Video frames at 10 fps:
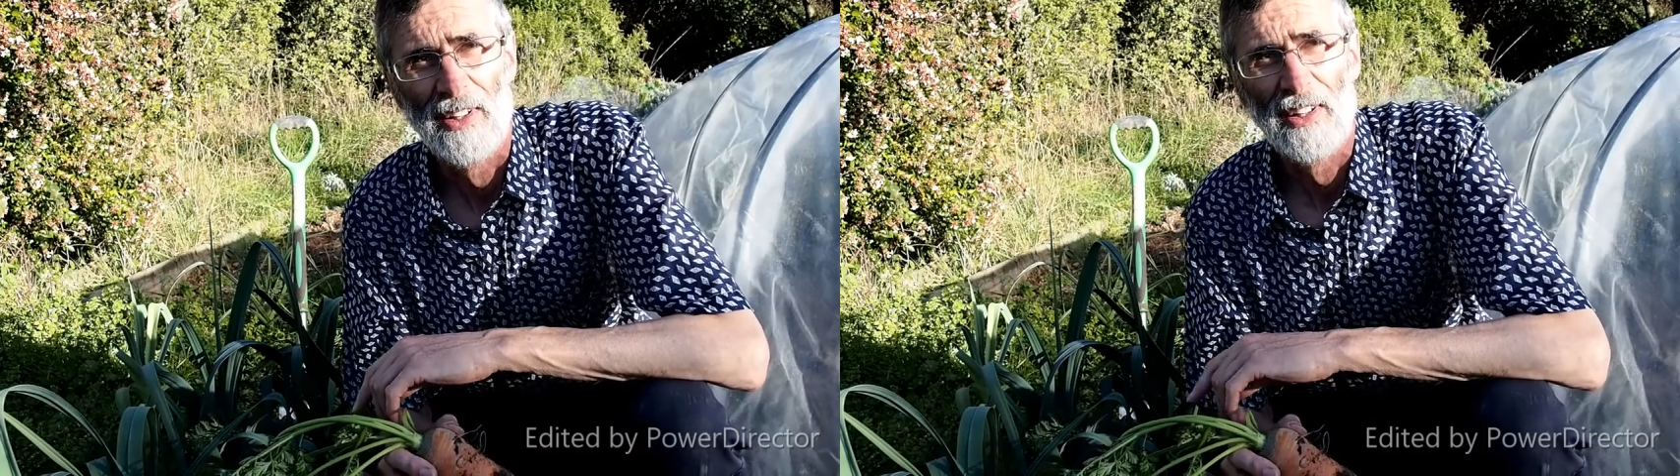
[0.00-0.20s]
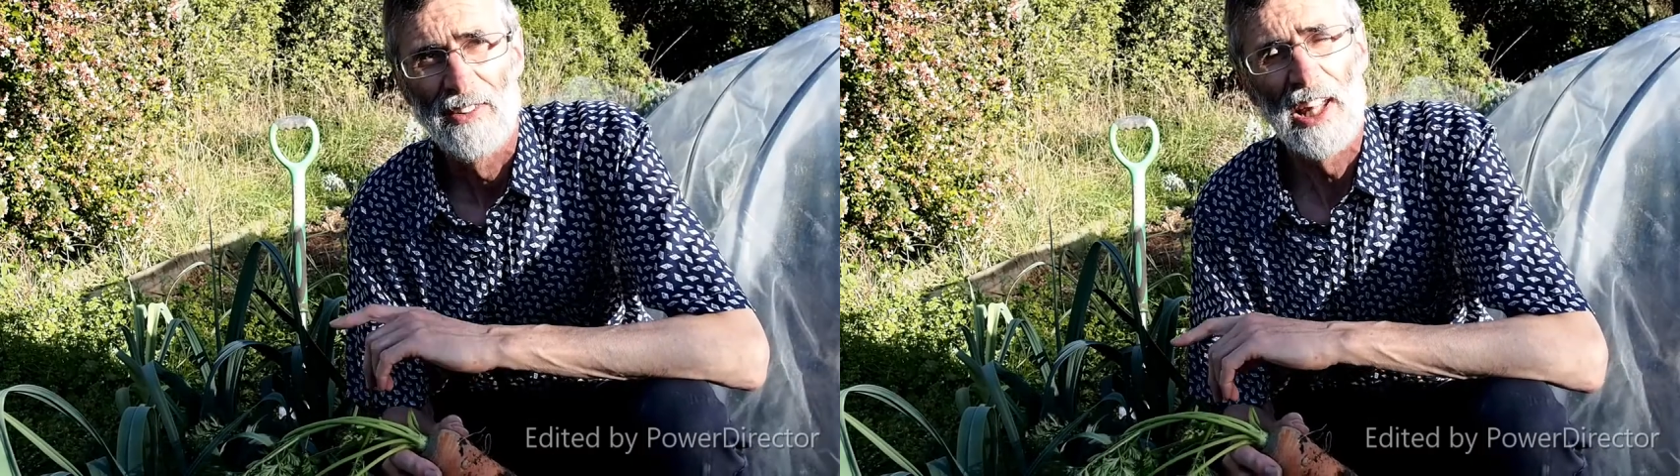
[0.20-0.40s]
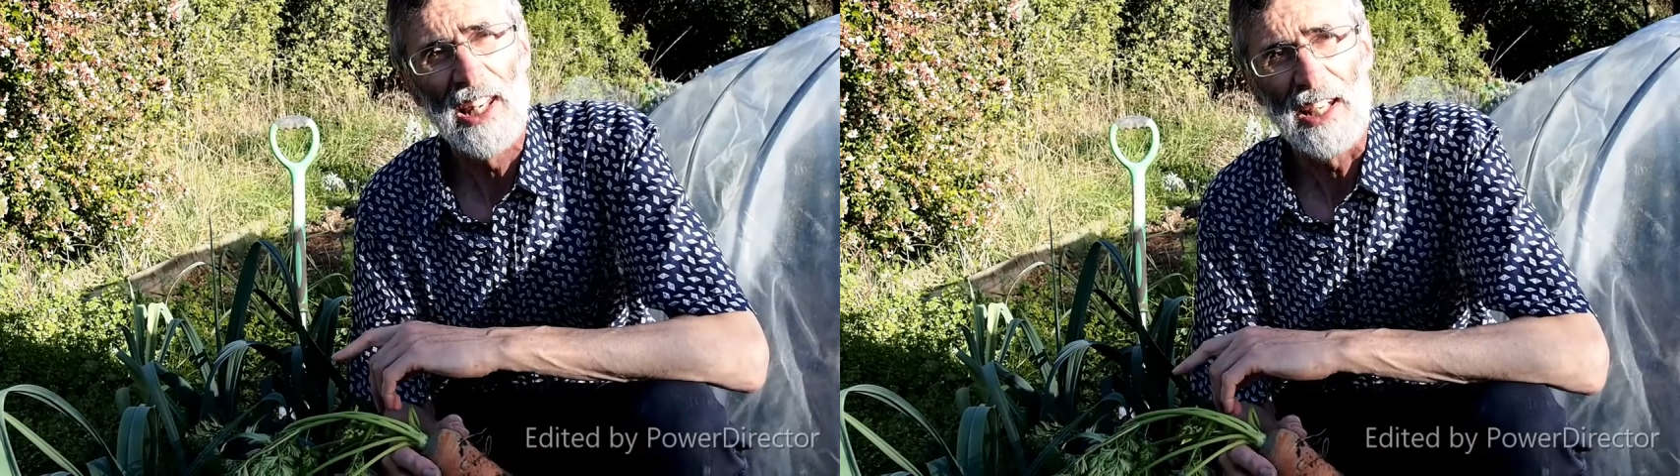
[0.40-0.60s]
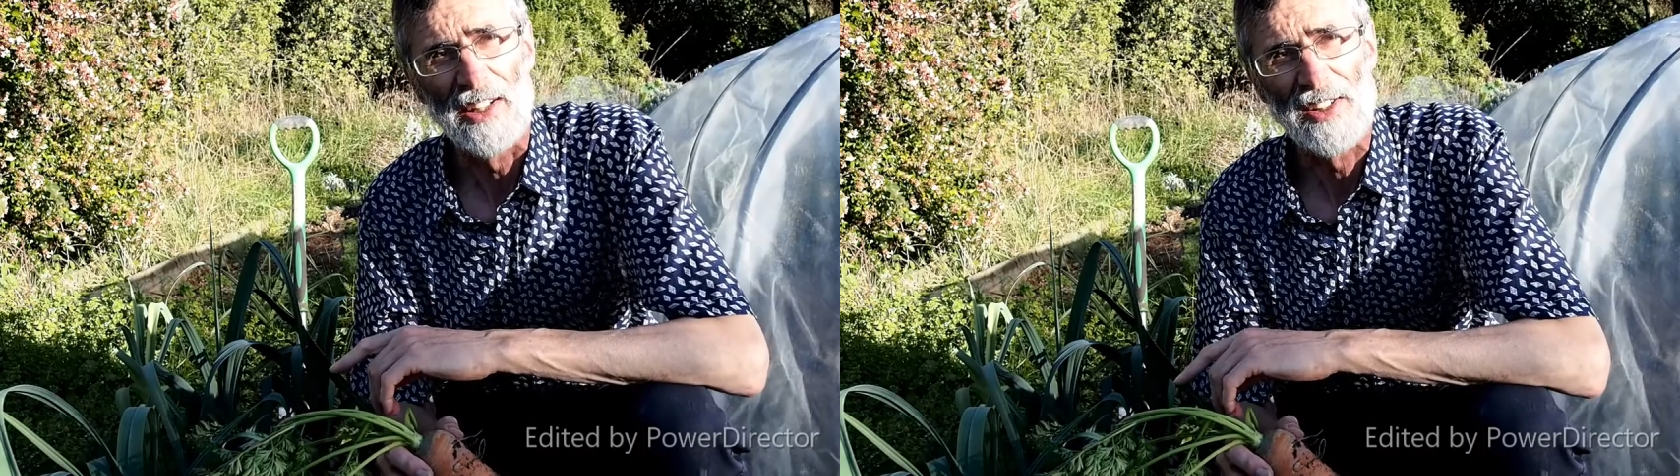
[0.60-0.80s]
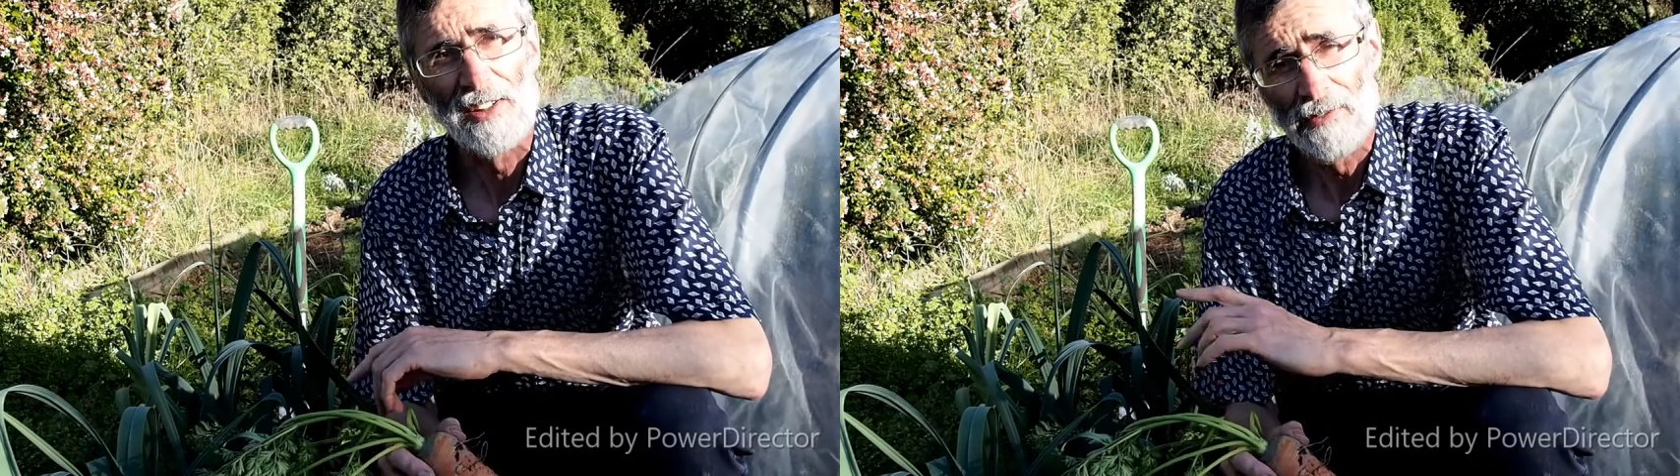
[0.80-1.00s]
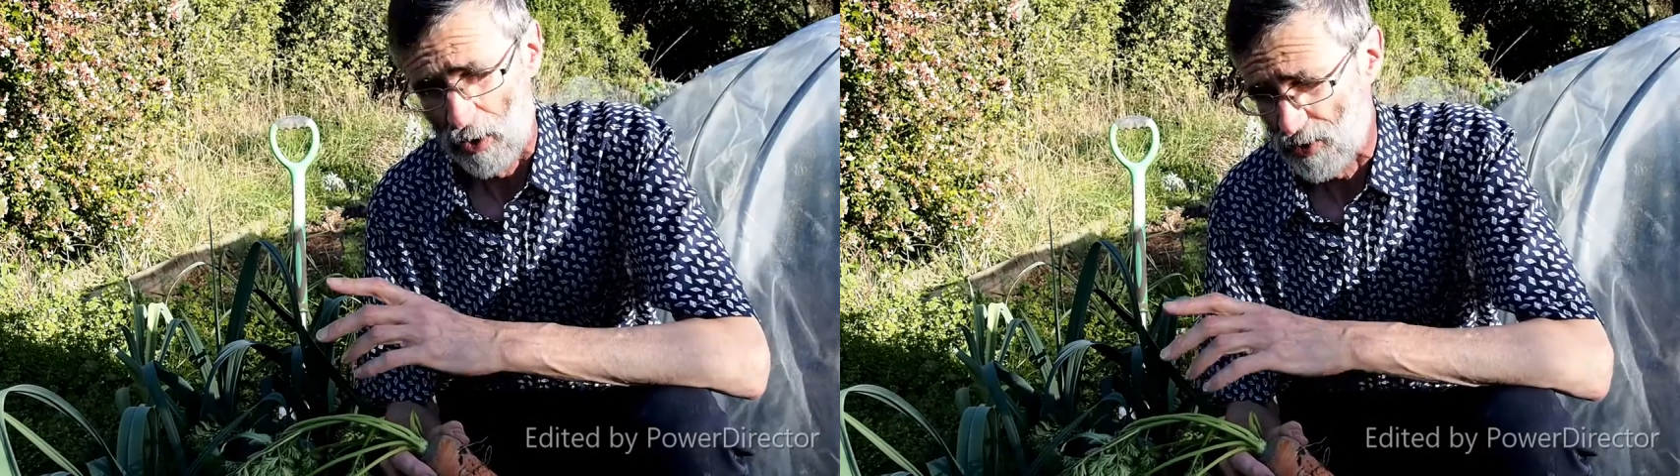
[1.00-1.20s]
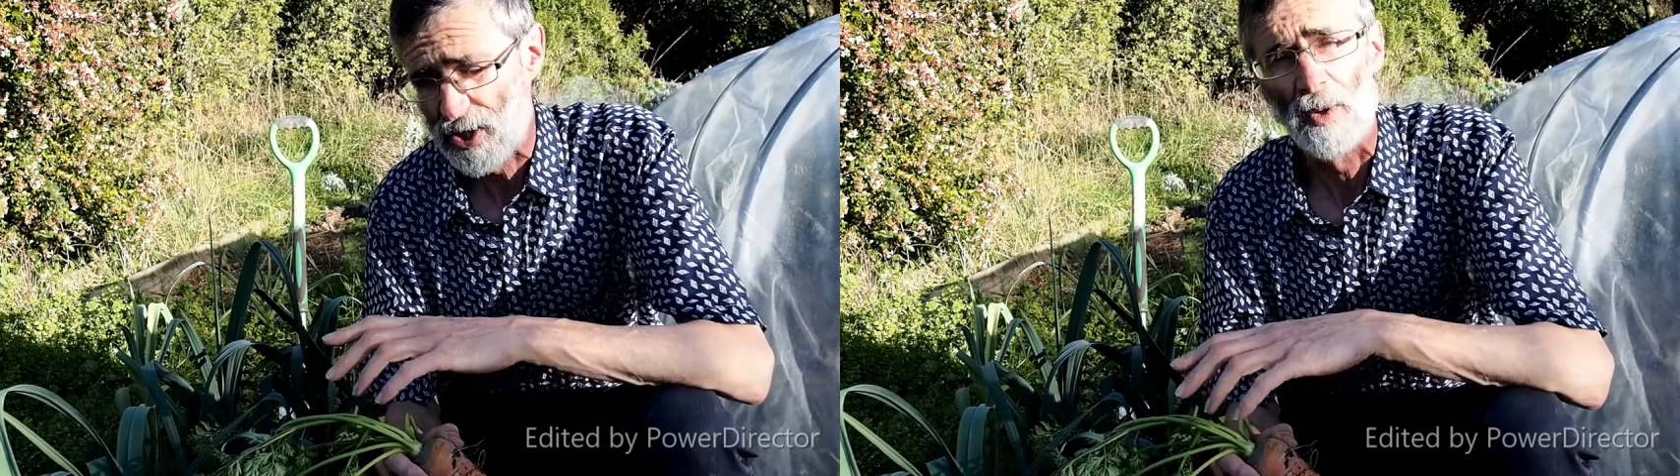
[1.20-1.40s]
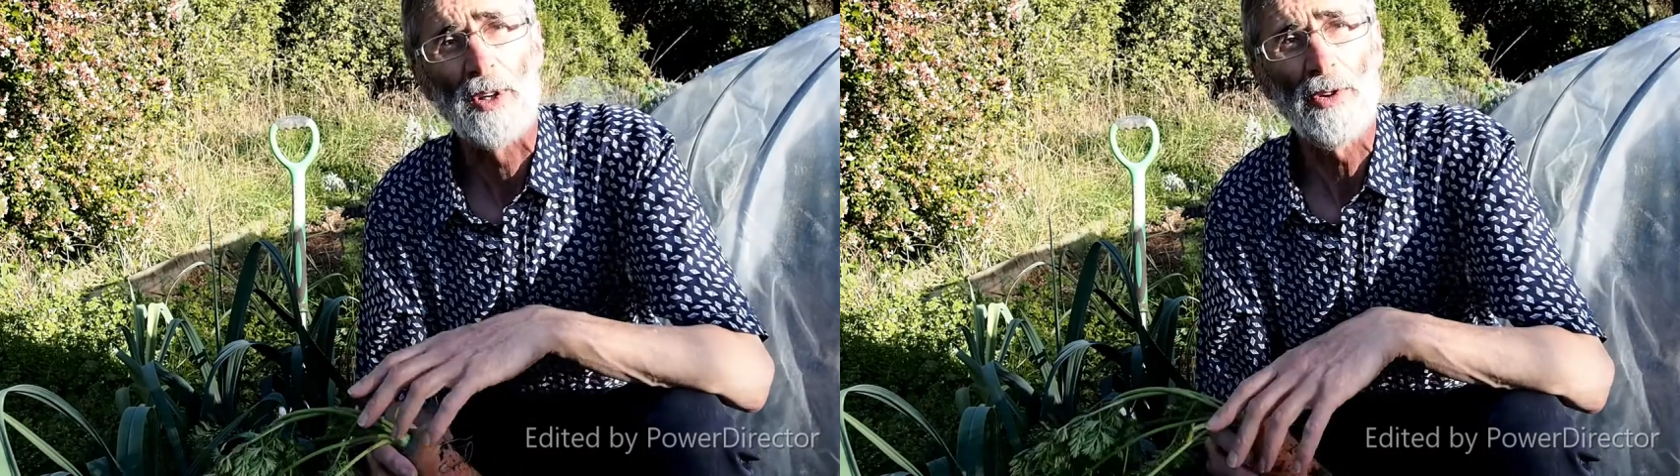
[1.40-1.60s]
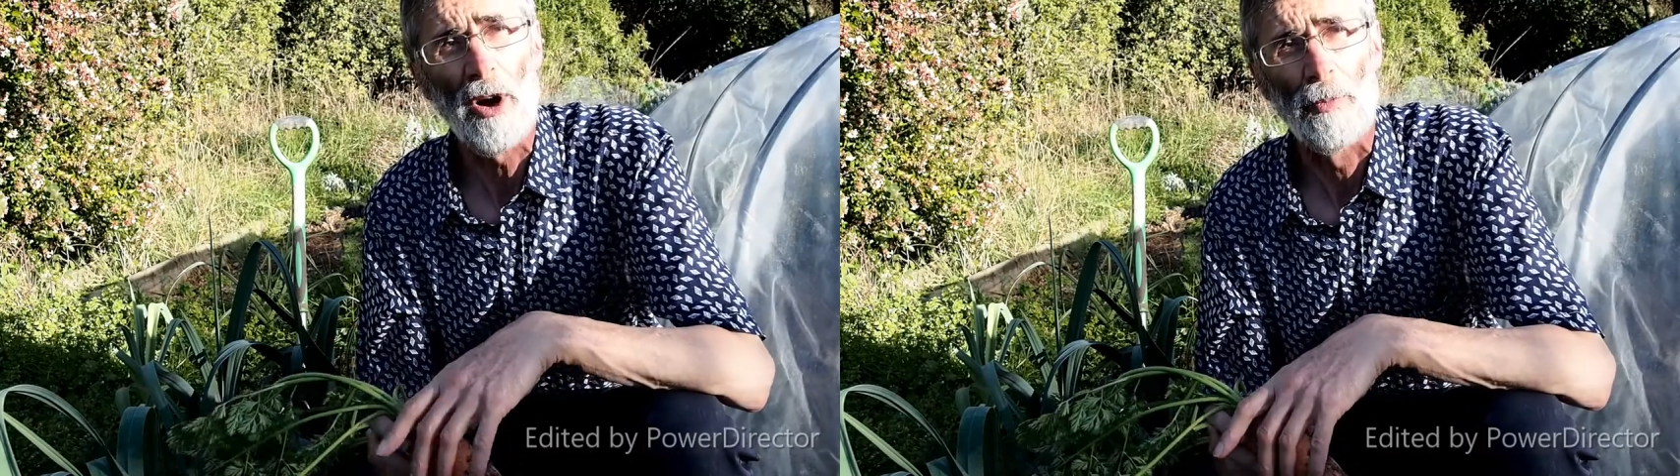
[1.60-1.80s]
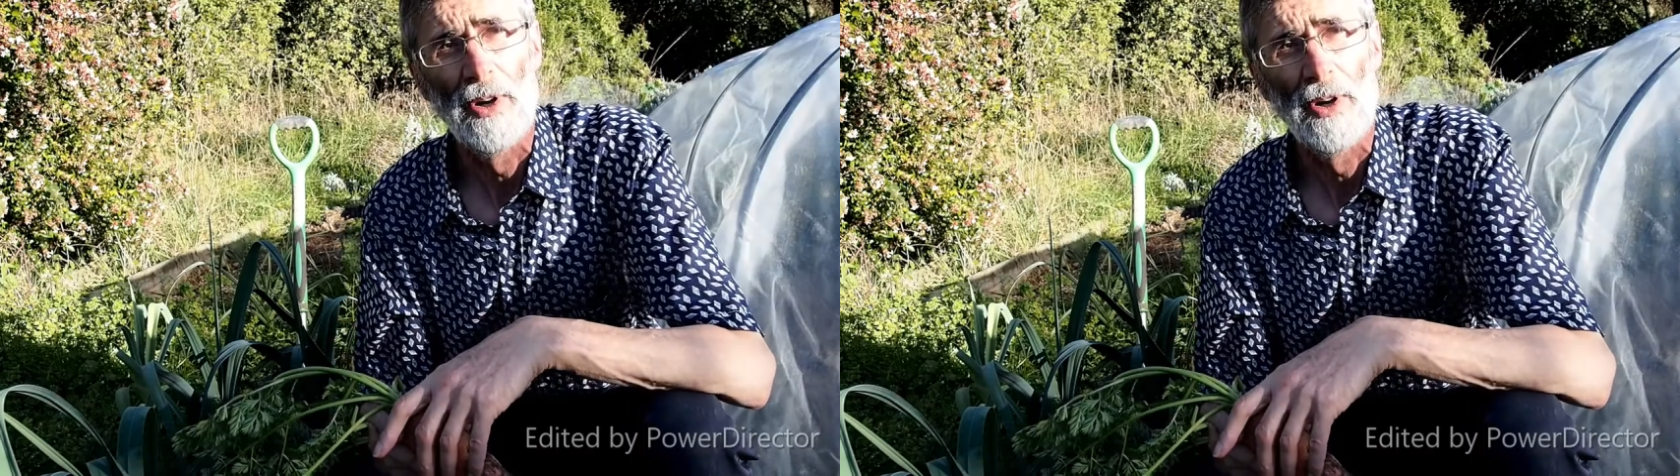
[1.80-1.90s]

the leeks, also a crop.